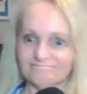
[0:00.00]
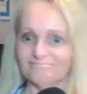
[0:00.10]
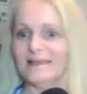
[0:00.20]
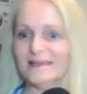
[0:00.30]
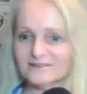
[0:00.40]

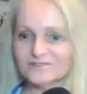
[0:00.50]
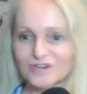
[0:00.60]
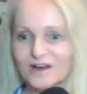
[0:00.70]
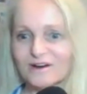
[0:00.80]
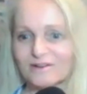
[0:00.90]
being
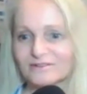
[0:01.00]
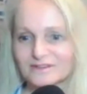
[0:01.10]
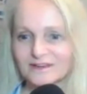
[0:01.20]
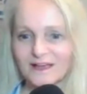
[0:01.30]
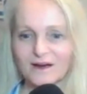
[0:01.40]
shared
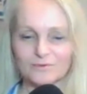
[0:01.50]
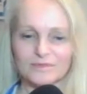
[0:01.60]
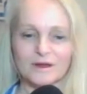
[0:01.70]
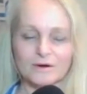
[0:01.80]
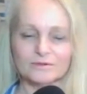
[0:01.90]
out
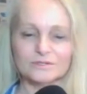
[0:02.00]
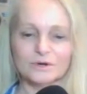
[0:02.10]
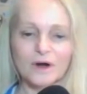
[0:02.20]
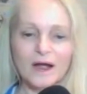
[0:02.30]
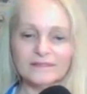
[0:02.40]
there.
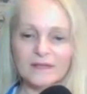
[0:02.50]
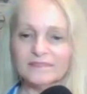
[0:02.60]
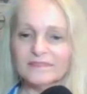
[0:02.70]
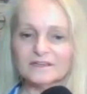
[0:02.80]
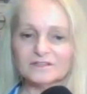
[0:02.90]
So
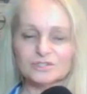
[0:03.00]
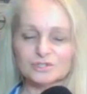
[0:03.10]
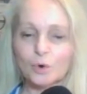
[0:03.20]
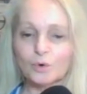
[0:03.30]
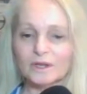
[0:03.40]
I think it's
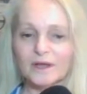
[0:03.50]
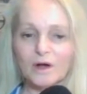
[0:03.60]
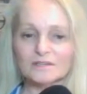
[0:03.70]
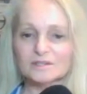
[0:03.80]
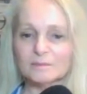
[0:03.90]
totally
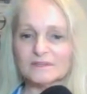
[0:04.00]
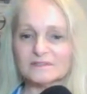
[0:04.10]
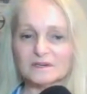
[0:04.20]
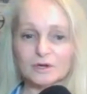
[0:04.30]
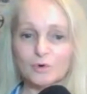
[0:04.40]
awesome.
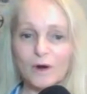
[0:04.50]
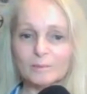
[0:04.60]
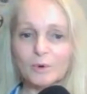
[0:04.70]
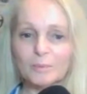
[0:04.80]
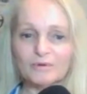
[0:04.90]
It's an
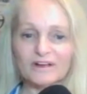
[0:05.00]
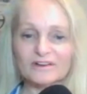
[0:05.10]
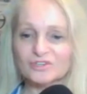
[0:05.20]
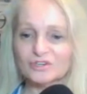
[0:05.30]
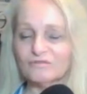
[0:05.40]
incredible
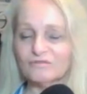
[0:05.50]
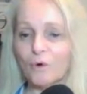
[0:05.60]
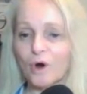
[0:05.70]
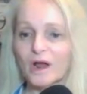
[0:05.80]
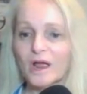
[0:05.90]
profession
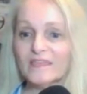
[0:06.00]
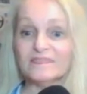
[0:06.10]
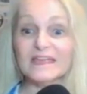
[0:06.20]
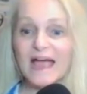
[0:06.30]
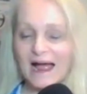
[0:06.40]
for
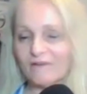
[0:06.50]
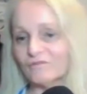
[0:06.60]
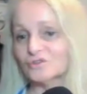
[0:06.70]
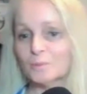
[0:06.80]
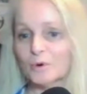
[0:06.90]
the
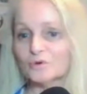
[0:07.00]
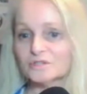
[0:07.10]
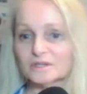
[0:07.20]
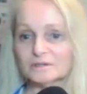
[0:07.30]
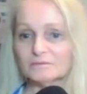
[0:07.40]
average
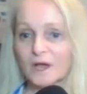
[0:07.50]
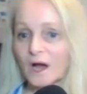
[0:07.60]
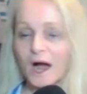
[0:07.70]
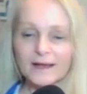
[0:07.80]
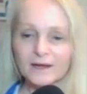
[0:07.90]
person.
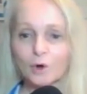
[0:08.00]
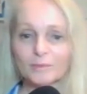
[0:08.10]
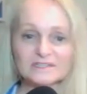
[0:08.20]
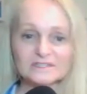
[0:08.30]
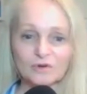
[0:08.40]
I call
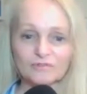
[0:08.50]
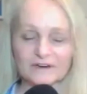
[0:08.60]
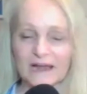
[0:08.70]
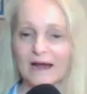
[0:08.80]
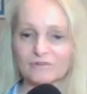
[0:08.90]
myself
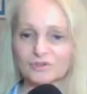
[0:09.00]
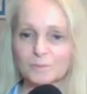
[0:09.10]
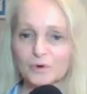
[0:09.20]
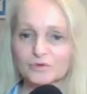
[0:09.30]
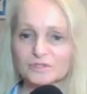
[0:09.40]
an average
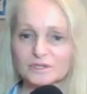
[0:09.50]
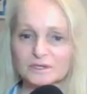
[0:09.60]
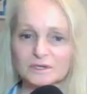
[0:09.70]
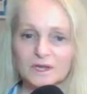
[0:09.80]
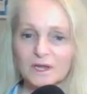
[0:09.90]

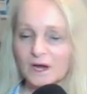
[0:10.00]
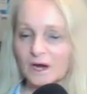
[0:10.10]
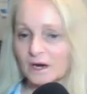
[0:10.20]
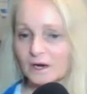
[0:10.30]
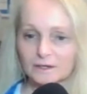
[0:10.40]
person
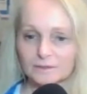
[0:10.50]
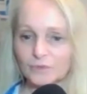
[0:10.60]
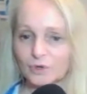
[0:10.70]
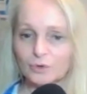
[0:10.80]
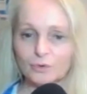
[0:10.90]

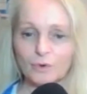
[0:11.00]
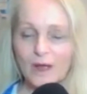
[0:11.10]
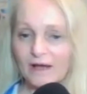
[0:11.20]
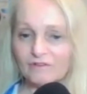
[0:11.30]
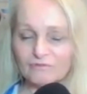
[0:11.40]
who
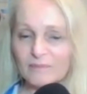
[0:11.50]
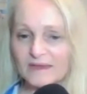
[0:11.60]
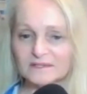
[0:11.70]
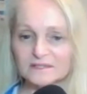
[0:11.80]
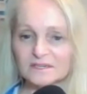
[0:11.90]
have
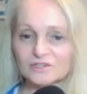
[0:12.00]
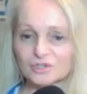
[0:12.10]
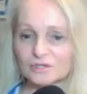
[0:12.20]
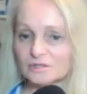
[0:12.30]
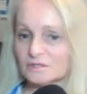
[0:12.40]
made
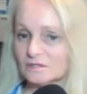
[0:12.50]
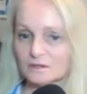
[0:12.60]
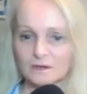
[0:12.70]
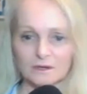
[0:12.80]
decisions